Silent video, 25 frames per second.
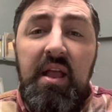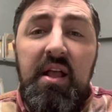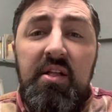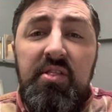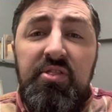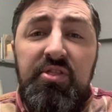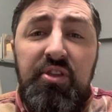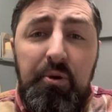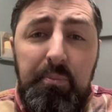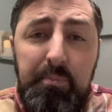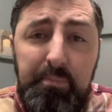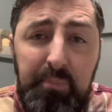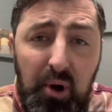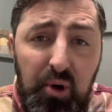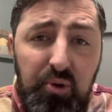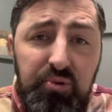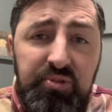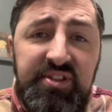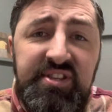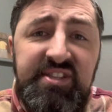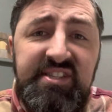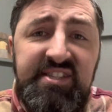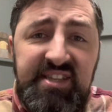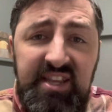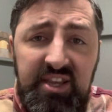They're both
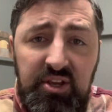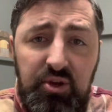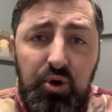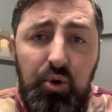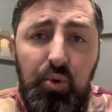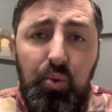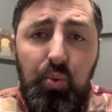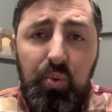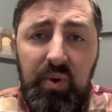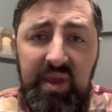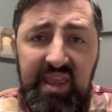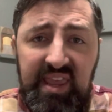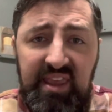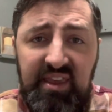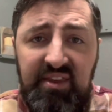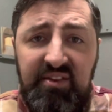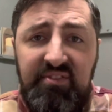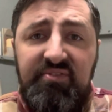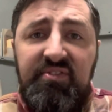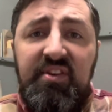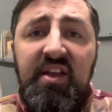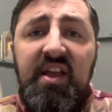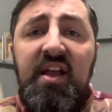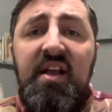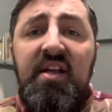single
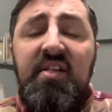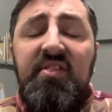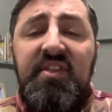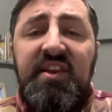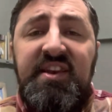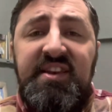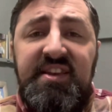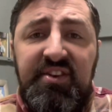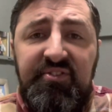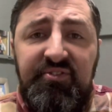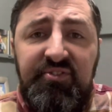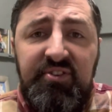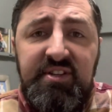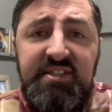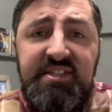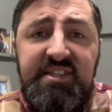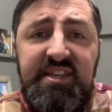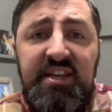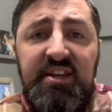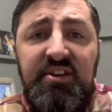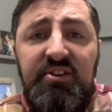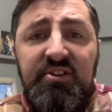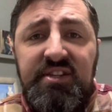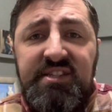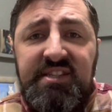weave. The difference
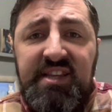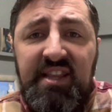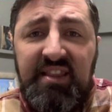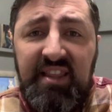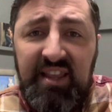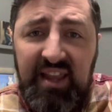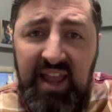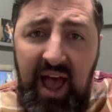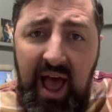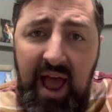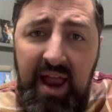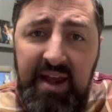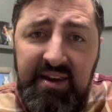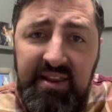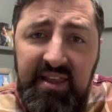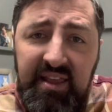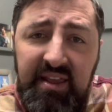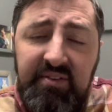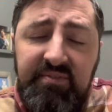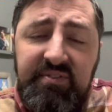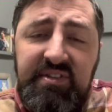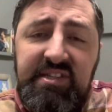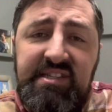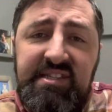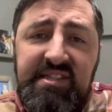here is that the cotton
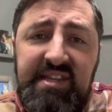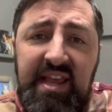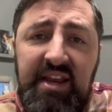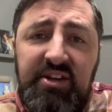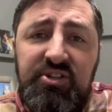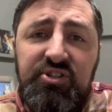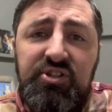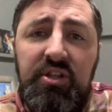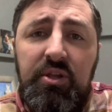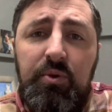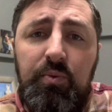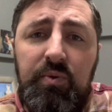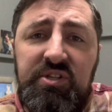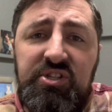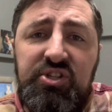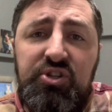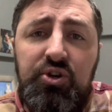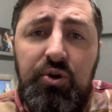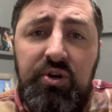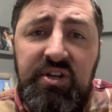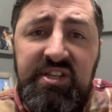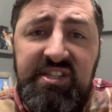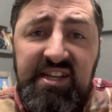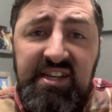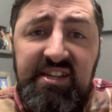canvas is actually what's known
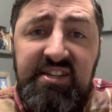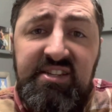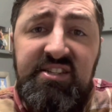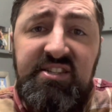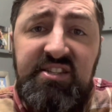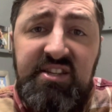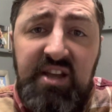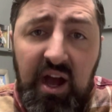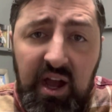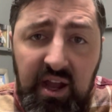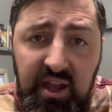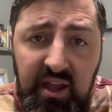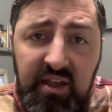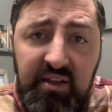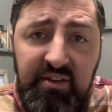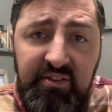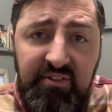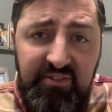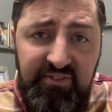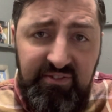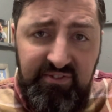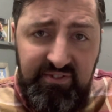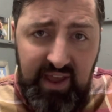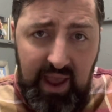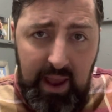as a duck
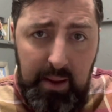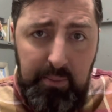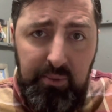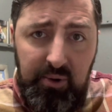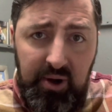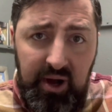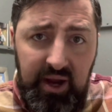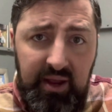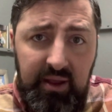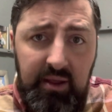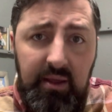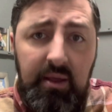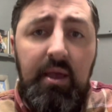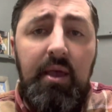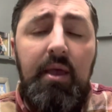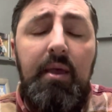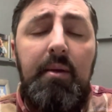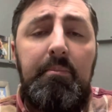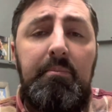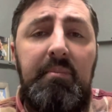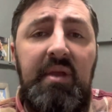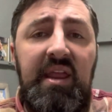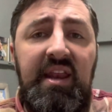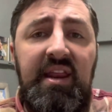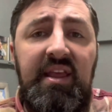fabric,
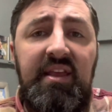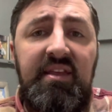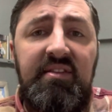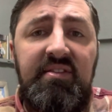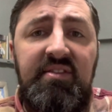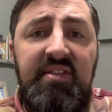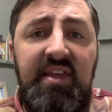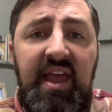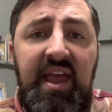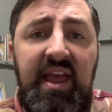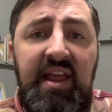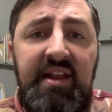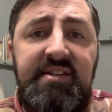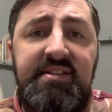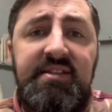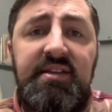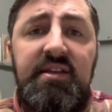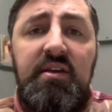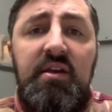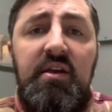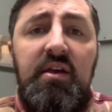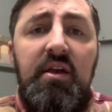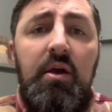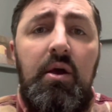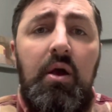meaning that
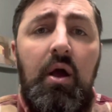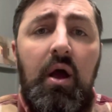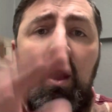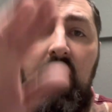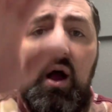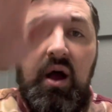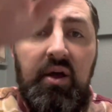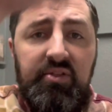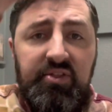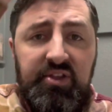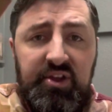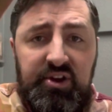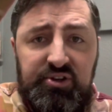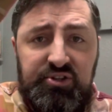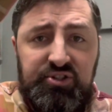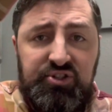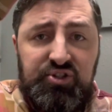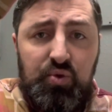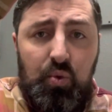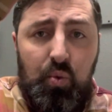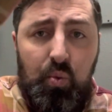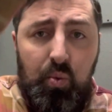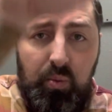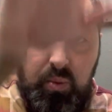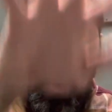there's
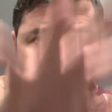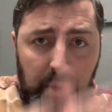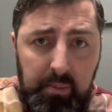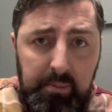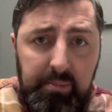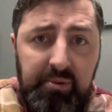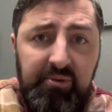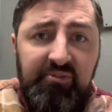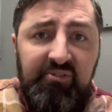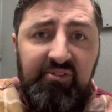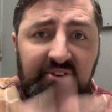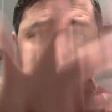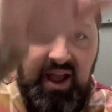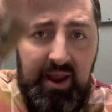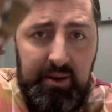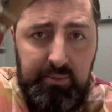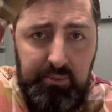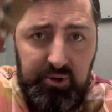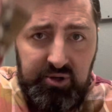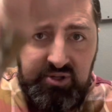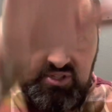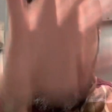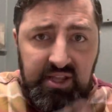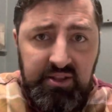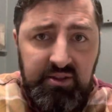warp
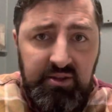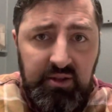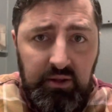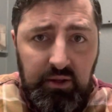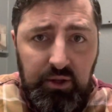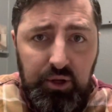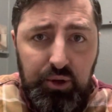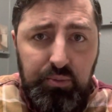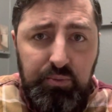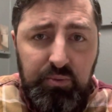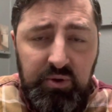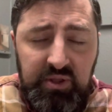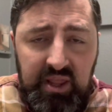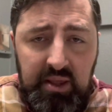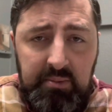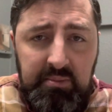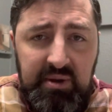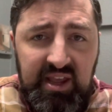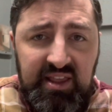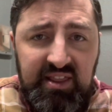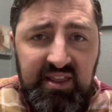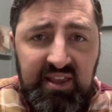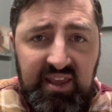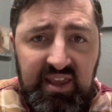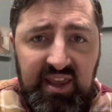fibers on the loom when they make
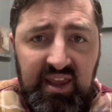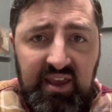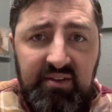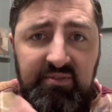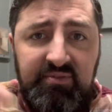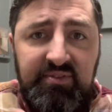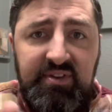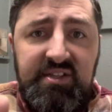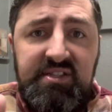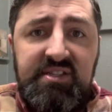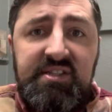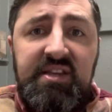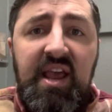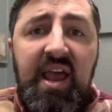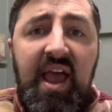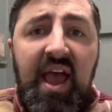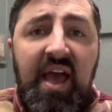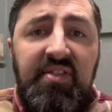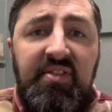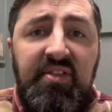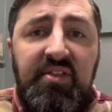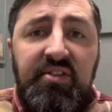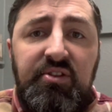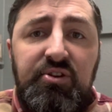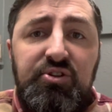the canvas, and
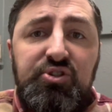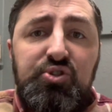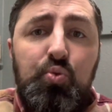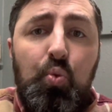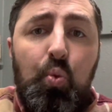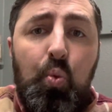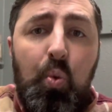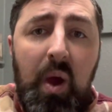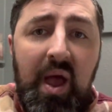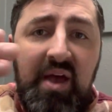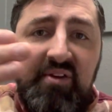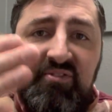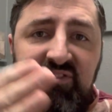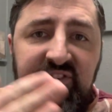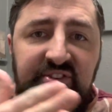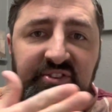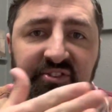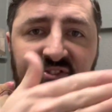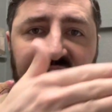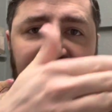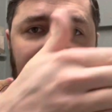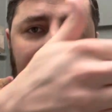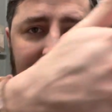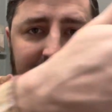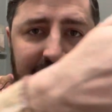then there's weft
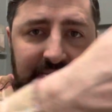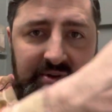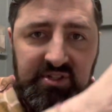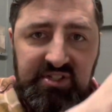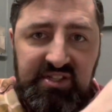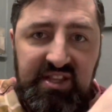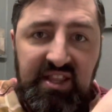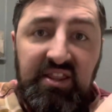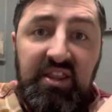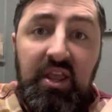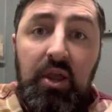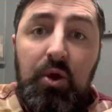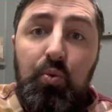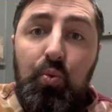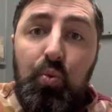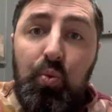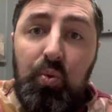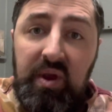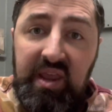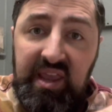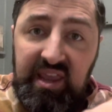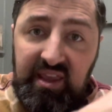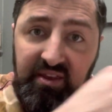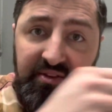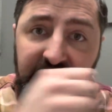fibers that they
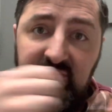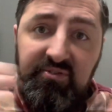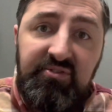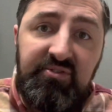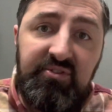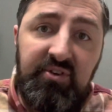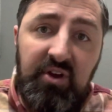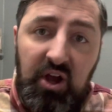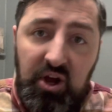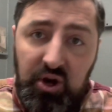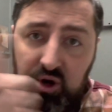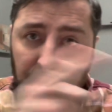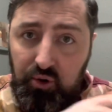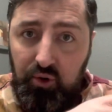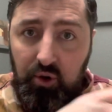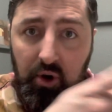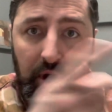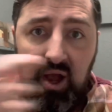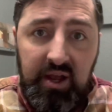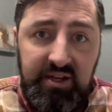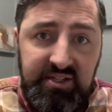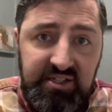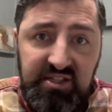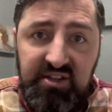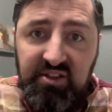weave
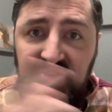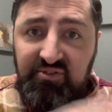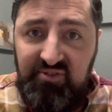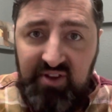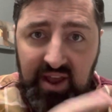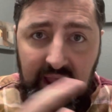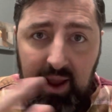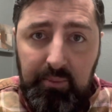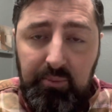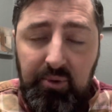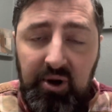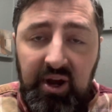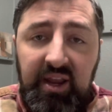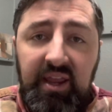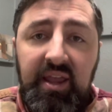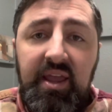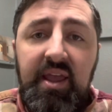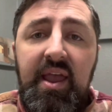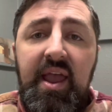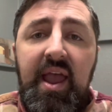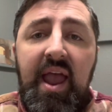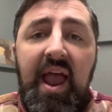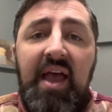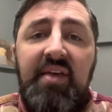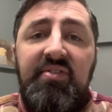across the fabric.
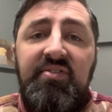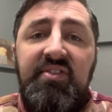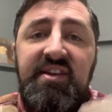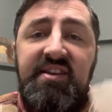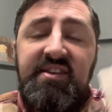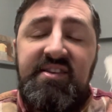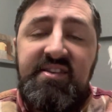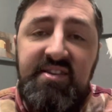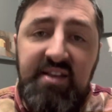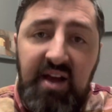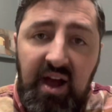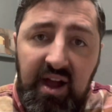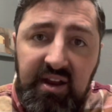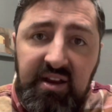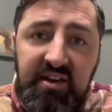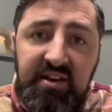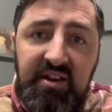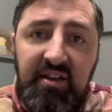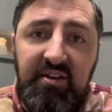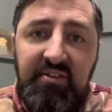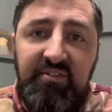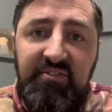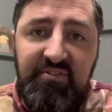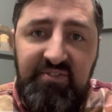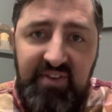And the duck
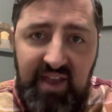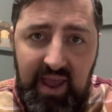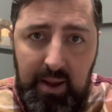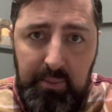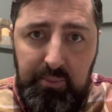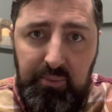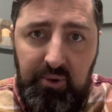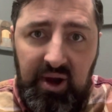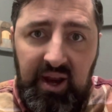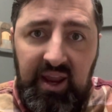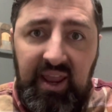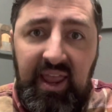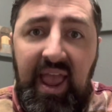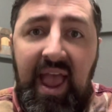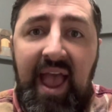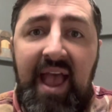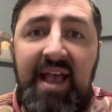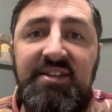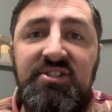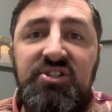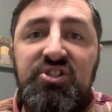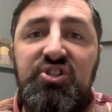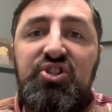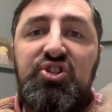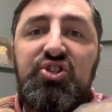fabric
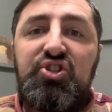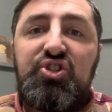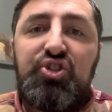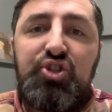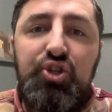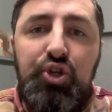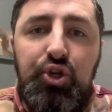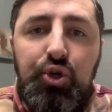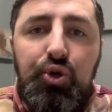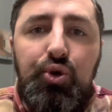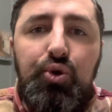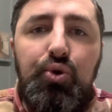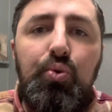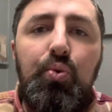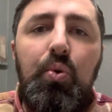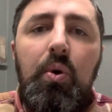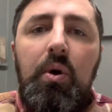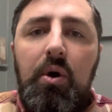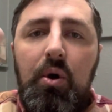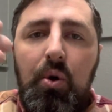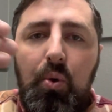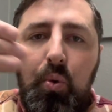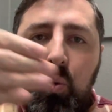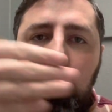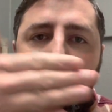has two
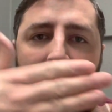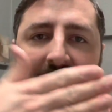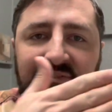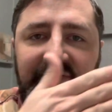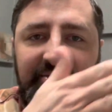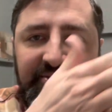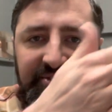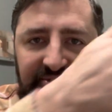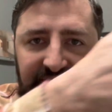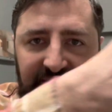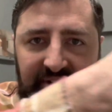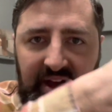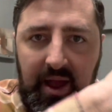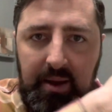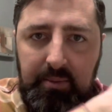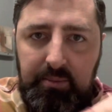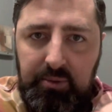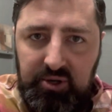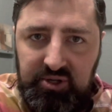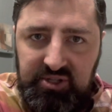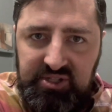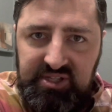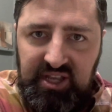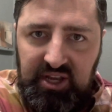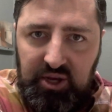weft
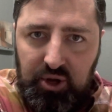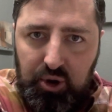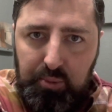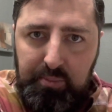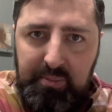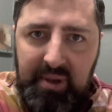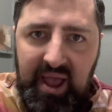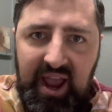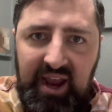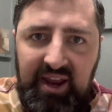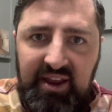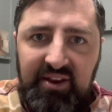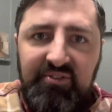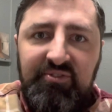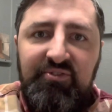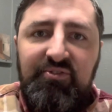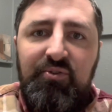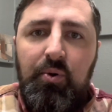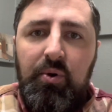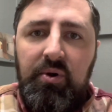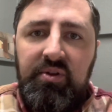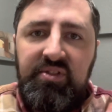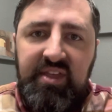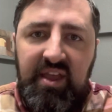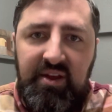fibers that go back and
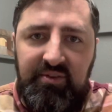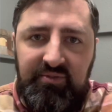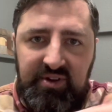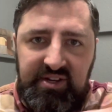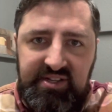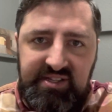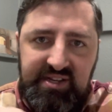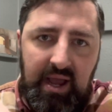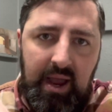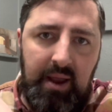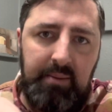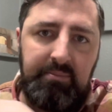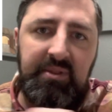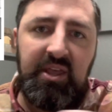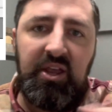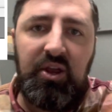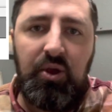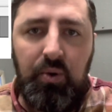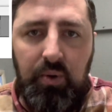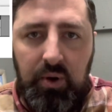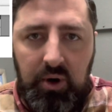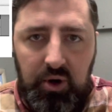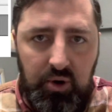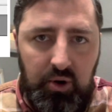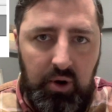forth every time they
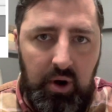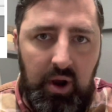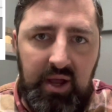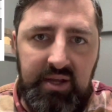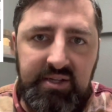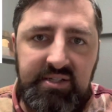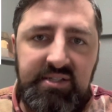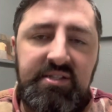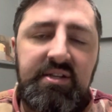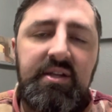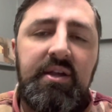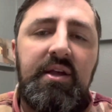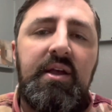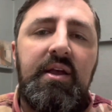go across.